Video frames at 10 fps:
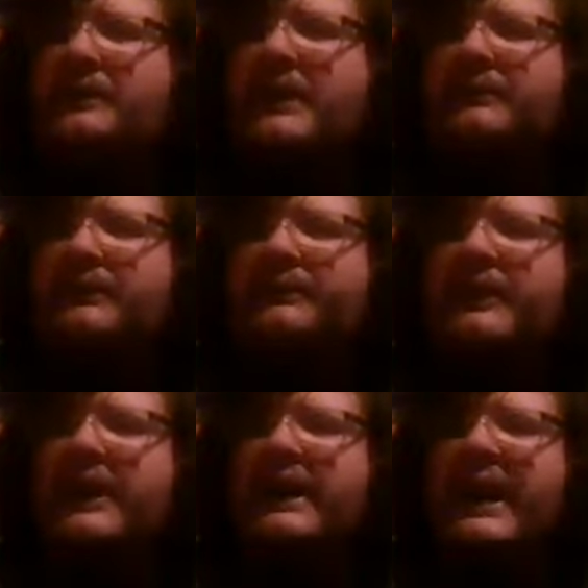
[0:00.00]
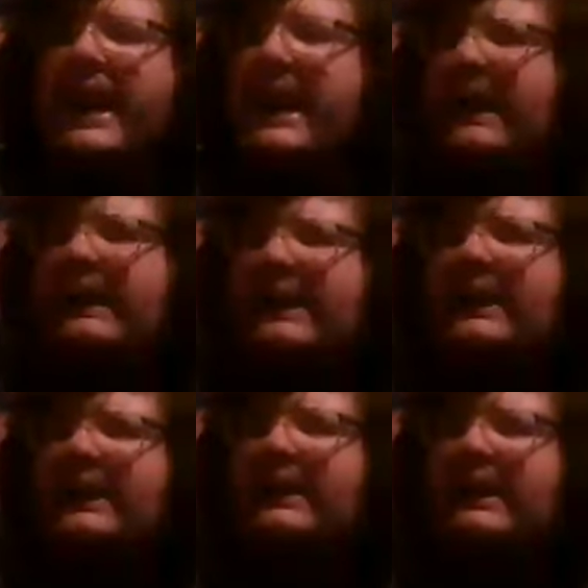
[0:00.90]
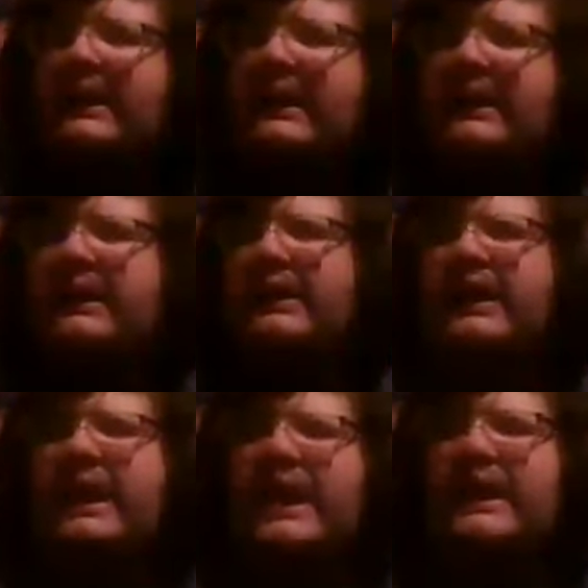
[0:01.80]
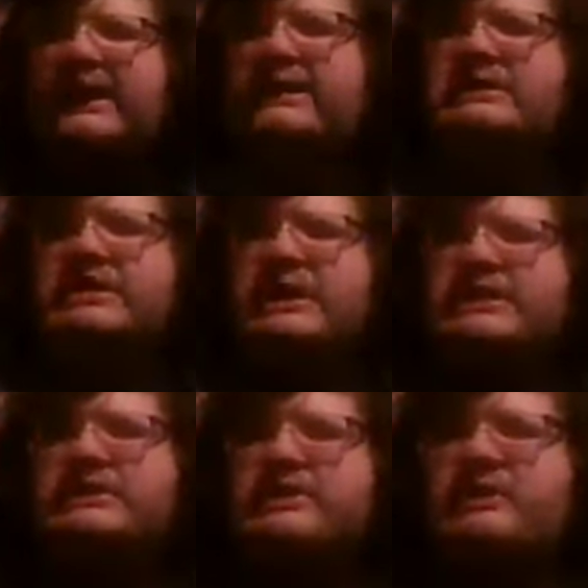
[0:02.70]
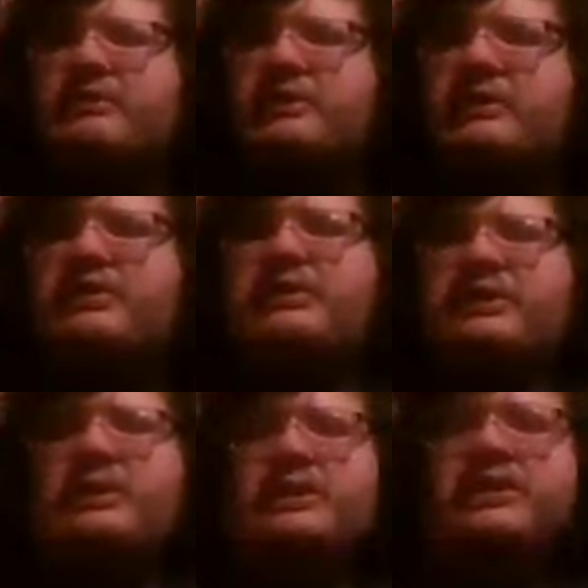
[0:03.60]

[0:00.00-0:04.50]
people thought, hey, I can change the world.